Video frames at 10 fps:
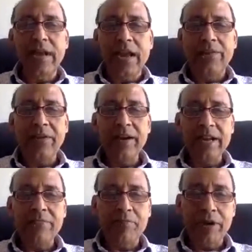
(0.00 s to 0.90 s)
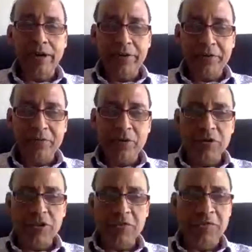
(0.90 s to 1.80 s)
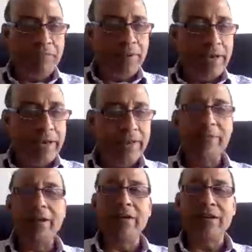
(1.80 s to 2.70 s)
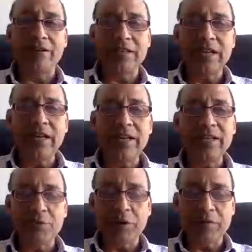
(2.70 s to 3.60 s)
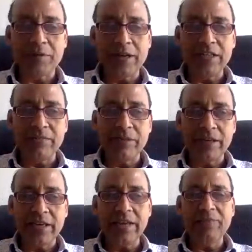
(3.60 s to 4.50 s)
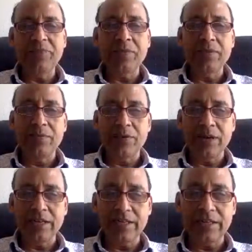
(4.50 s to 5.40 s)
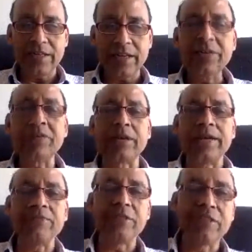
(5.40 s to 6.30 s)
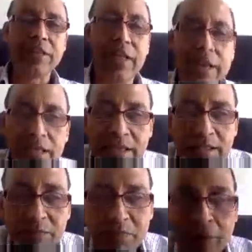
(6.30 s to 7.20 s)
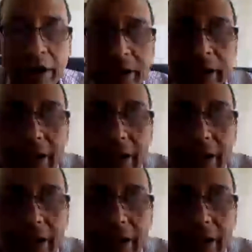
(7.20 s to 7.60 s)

If I take zero point 0.2 moles of barium hydroxide, its formula is BaOH taken 2 times. This zero point